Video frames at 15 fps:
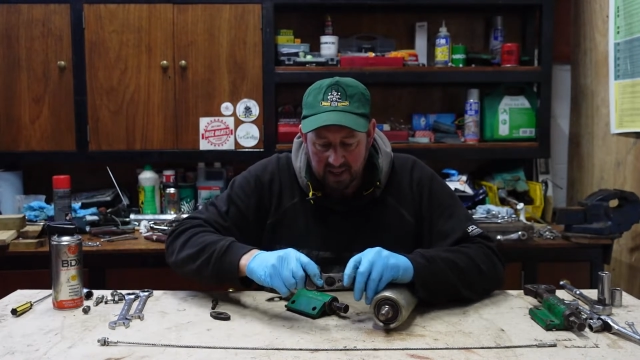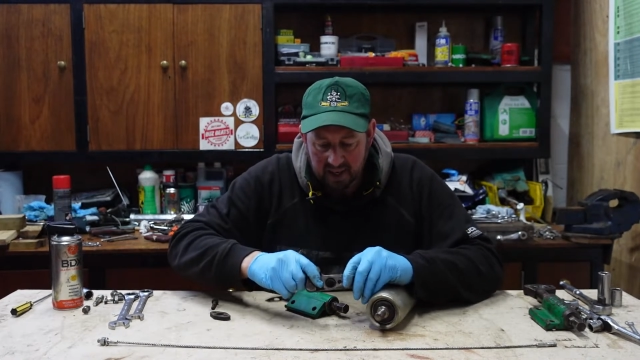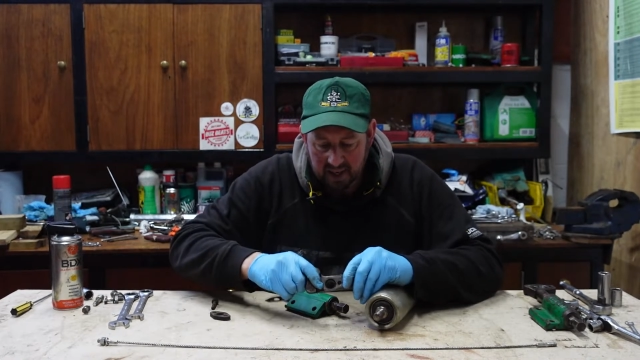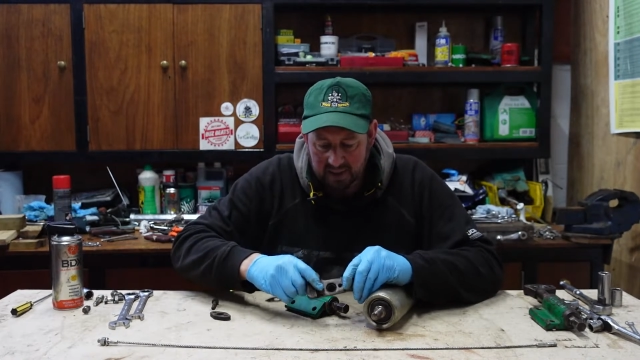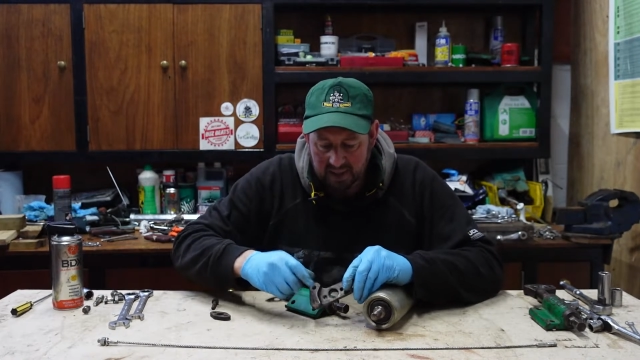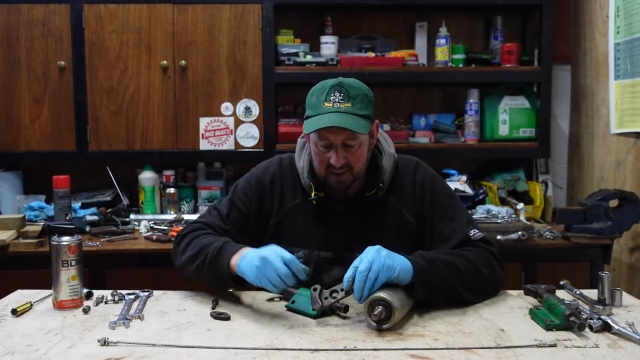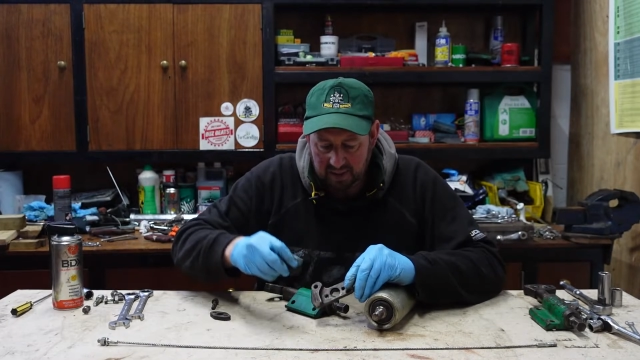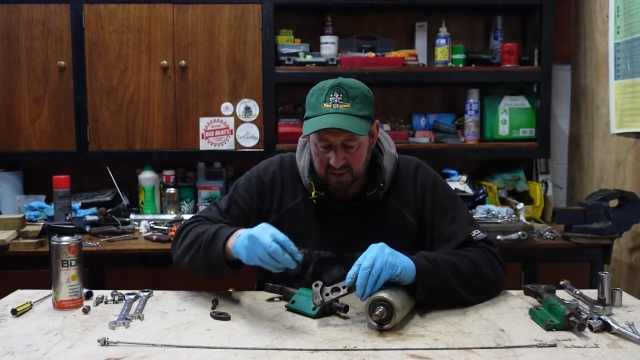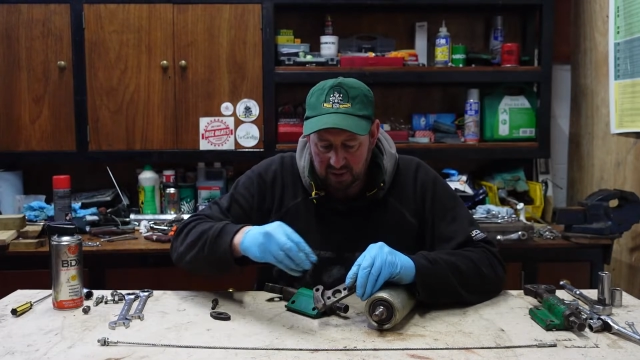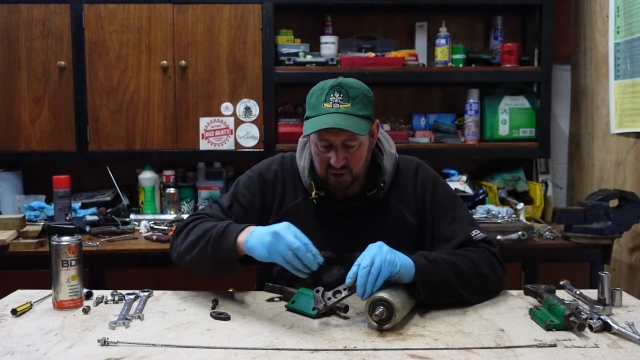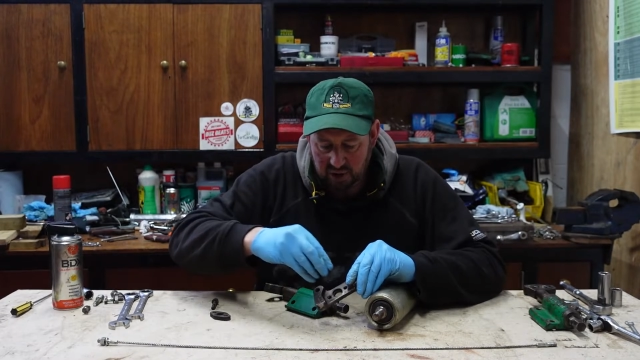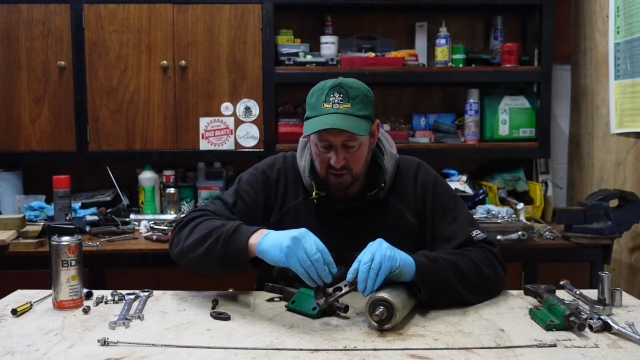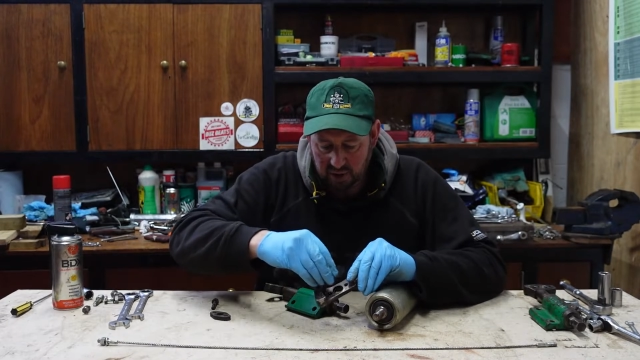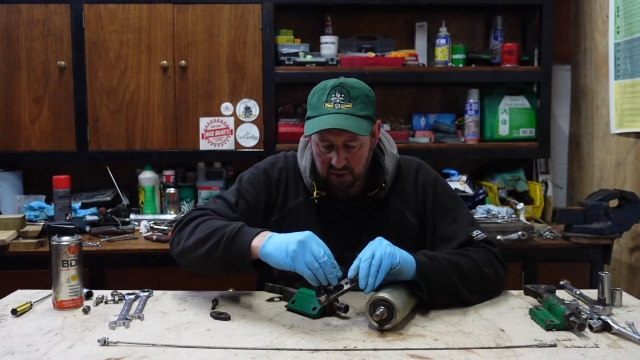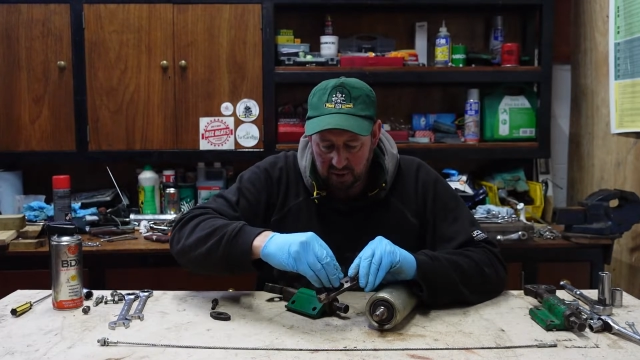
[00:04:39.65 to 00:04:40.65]
And then
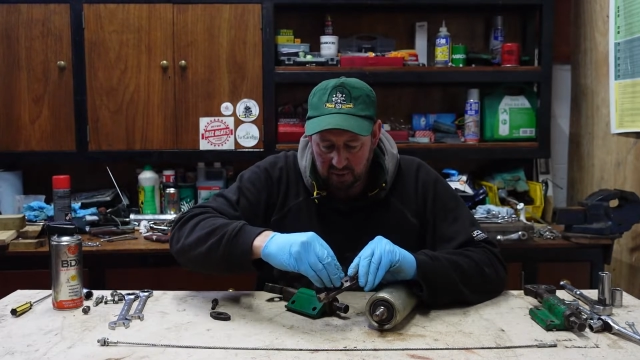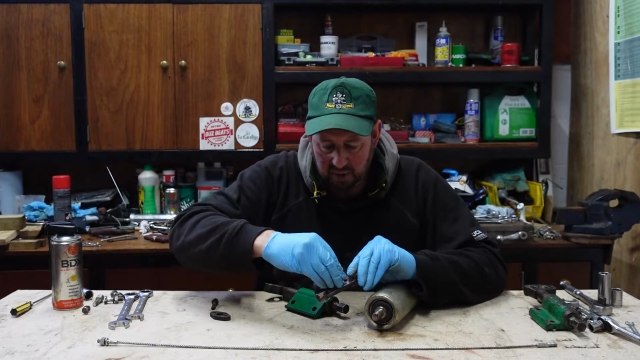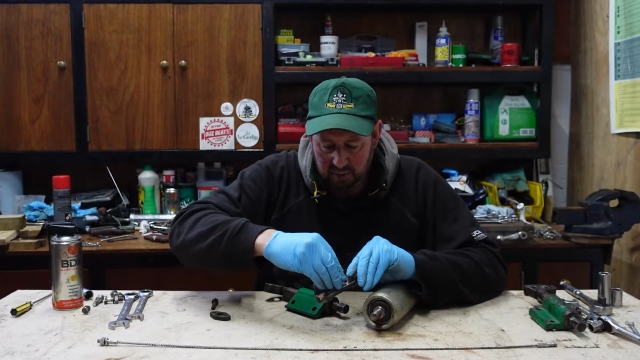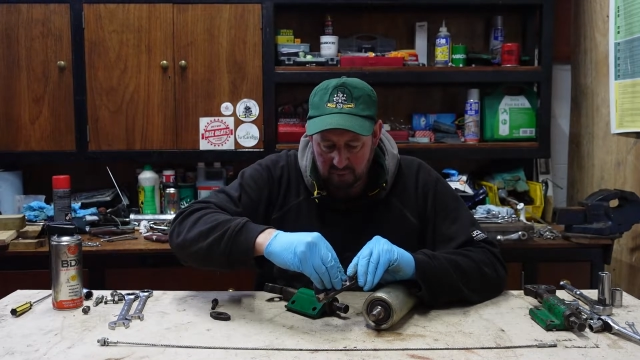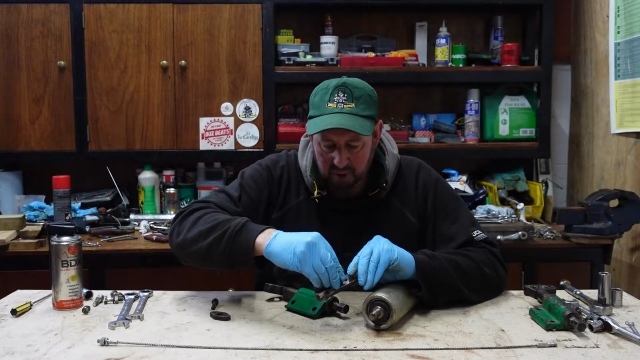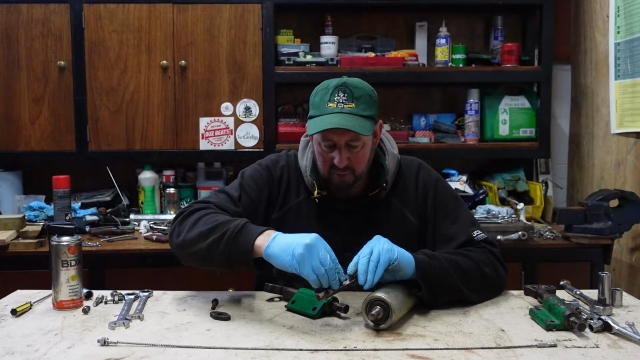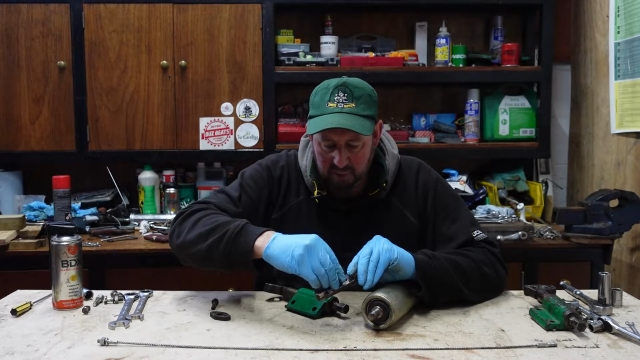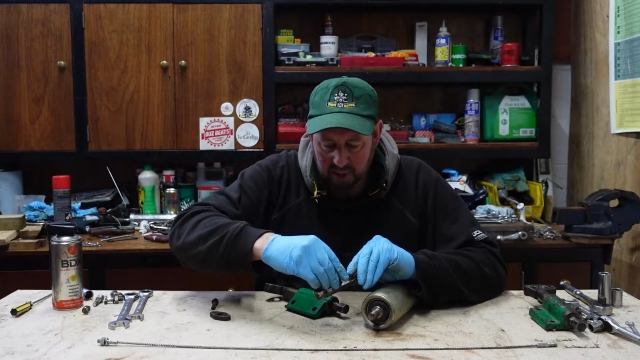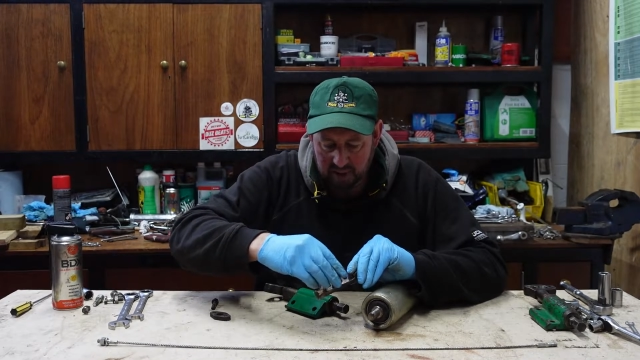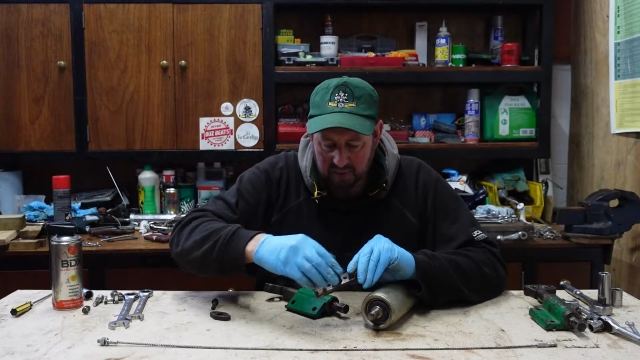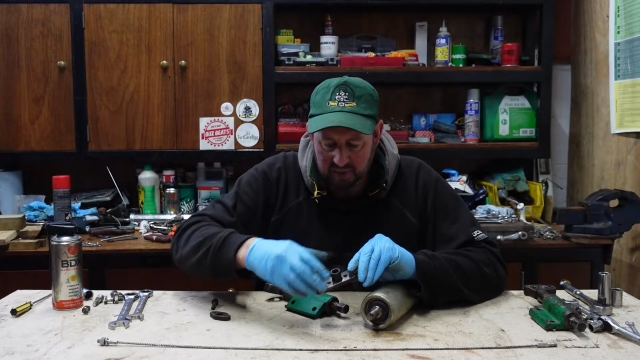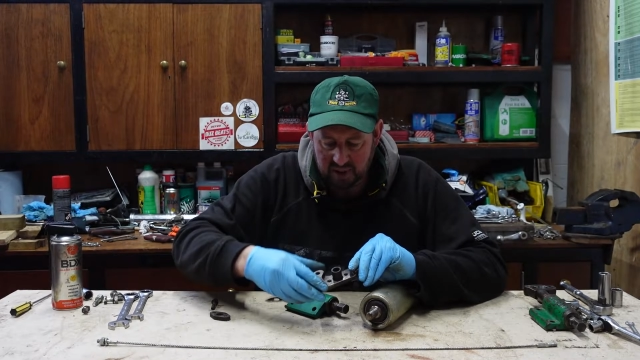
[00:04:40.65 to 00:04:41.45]
the rubber